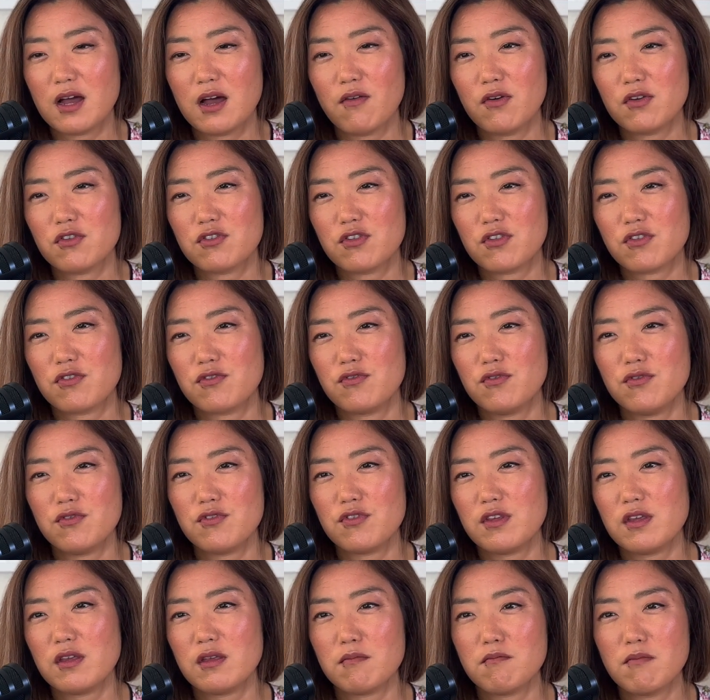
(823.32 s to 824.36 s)
just
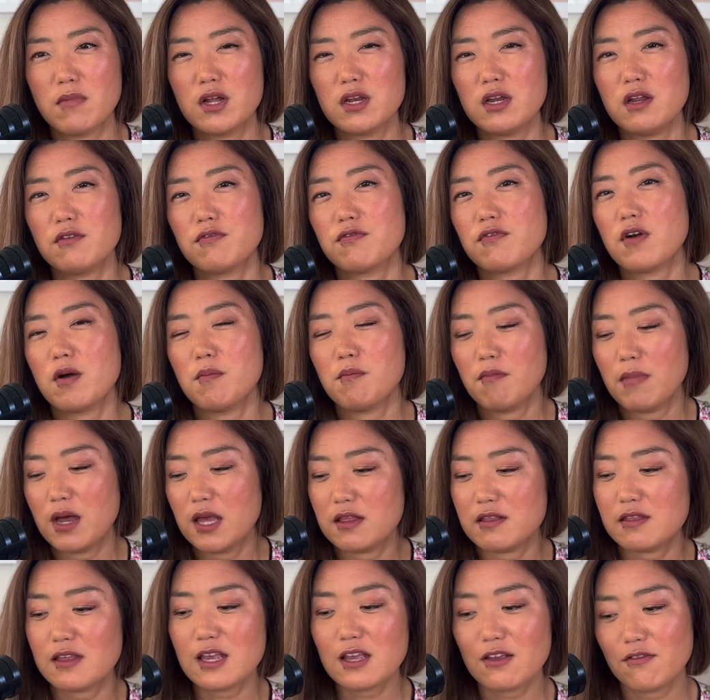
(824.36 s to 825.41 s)
using money from my
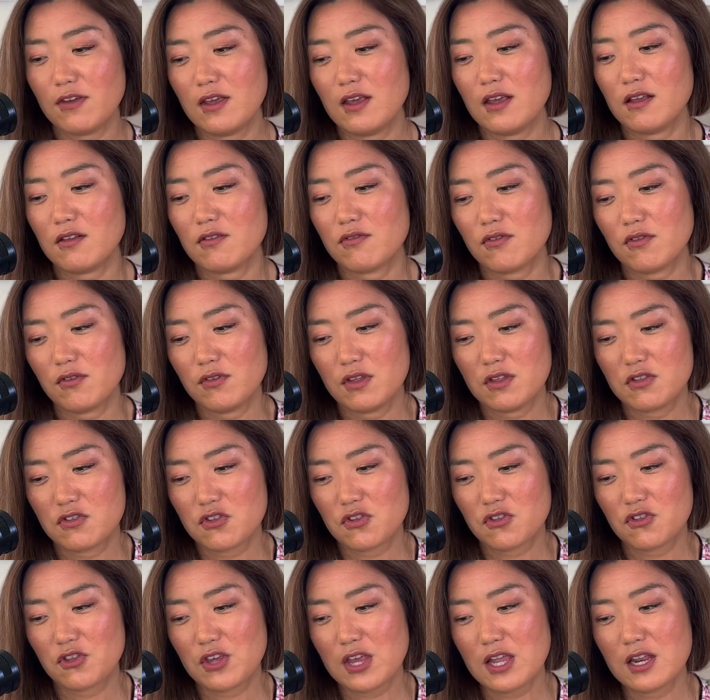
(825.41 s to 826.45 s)
savings. So it's
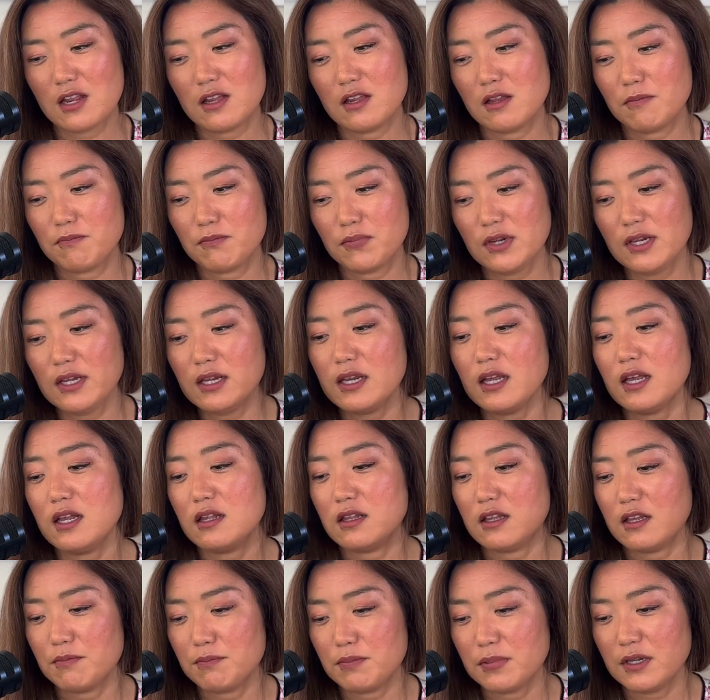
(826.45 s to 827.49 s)
just getting depleted.
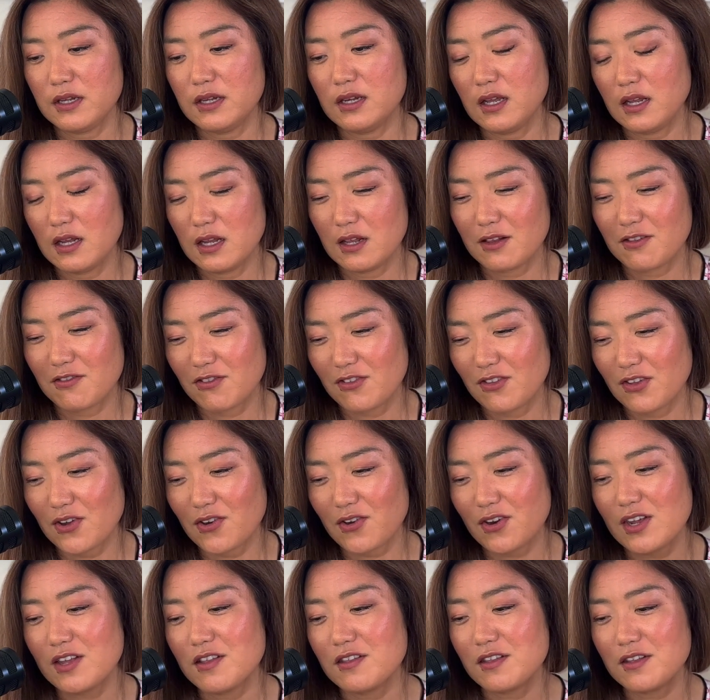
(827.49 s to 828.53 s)
It's
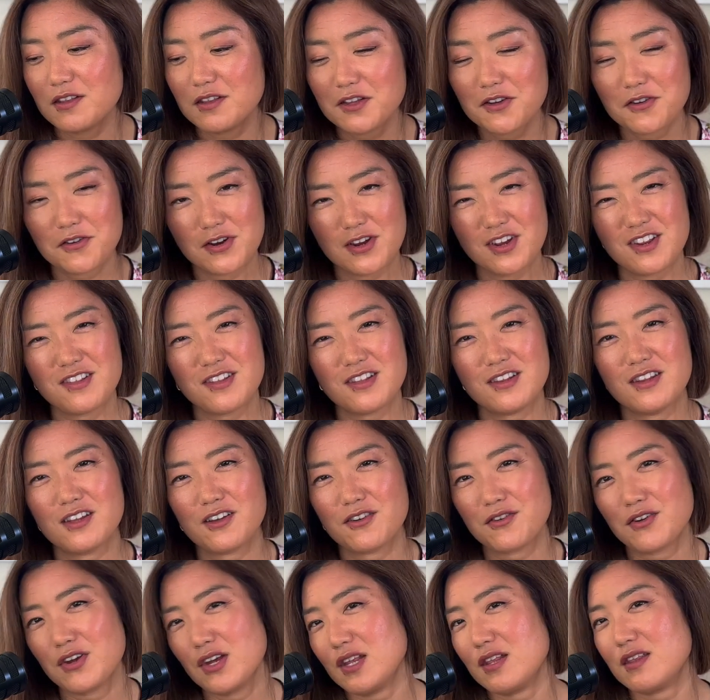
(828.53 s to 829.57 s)

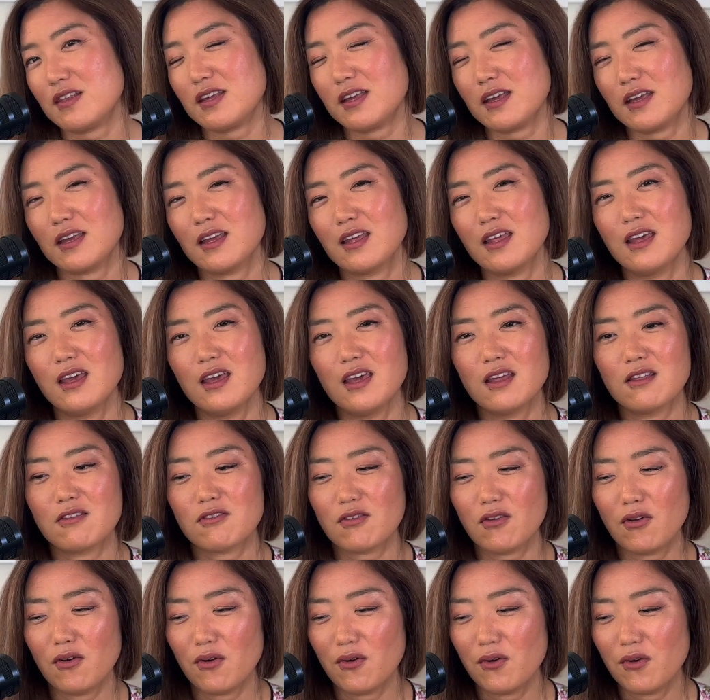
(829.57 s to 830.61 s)
decreasing.
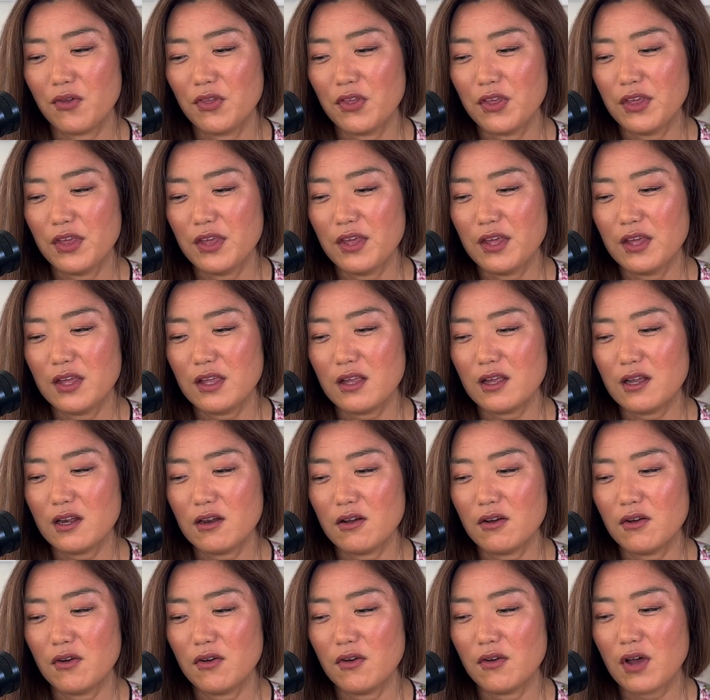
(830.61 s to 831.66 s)
So,
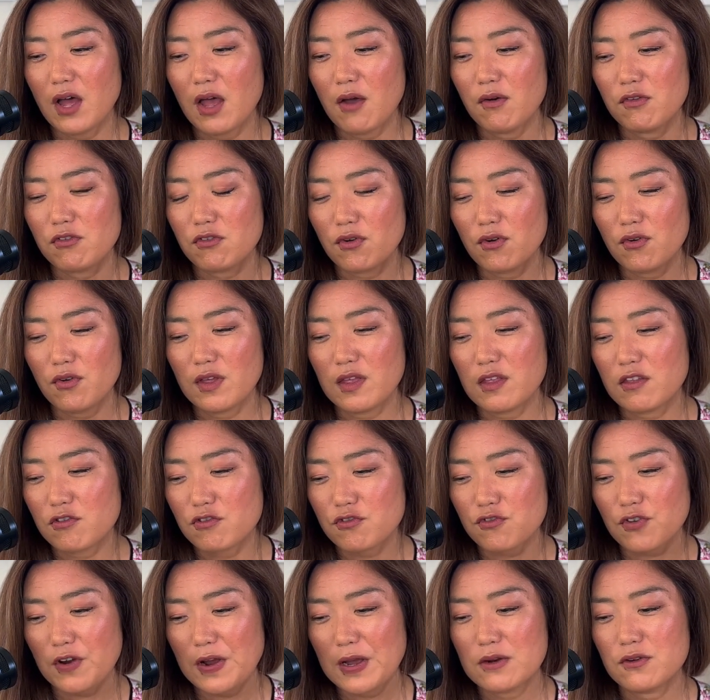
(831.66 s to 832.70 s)
I was always
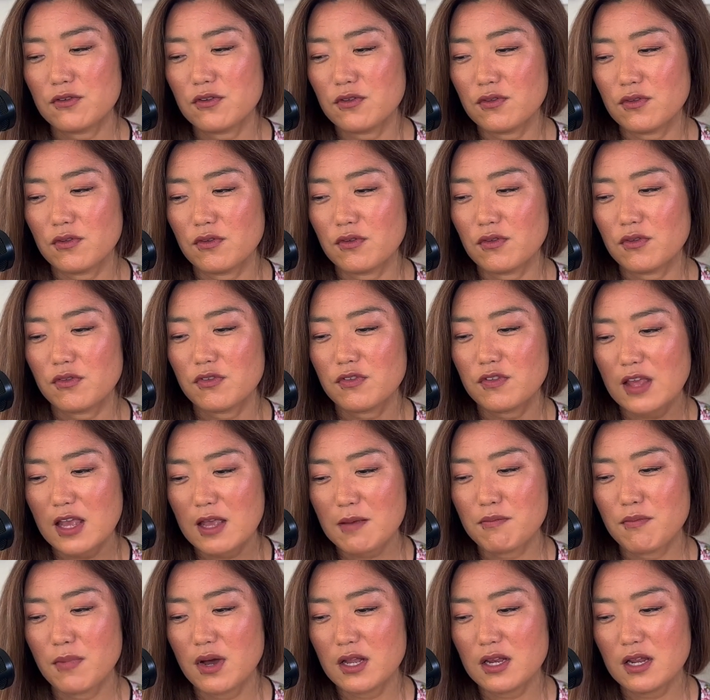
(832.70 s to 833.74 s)
try to save
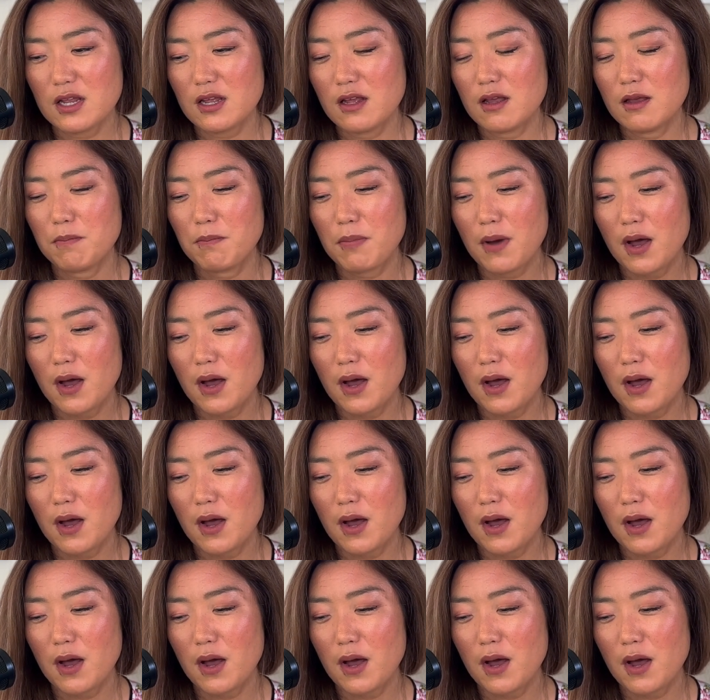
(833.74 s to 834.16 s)
money if